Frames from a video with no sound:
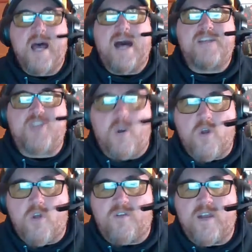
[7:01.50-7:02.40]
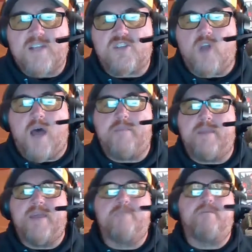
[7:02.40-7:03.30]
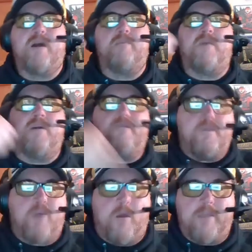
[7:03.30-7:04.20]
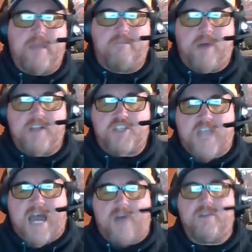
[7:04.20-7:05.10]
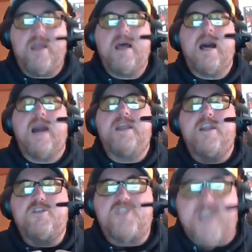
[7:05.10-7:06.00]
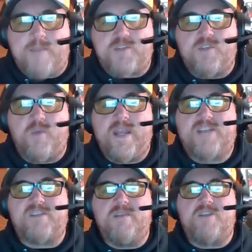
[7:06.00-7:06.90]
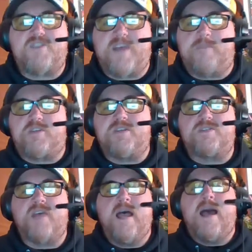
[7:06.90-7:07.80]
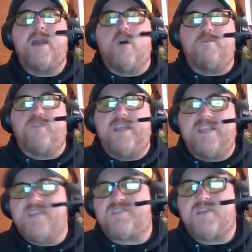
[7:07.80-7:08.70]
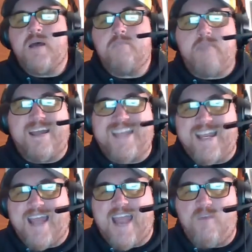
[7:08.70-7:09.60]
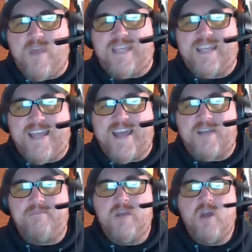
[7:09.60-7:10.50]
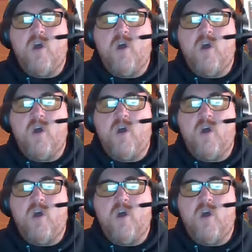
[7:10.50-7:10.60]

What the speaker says: A turnover that's not being a football being punched out. An interception. We need some interceptions, and hopefully this Monday night we can get them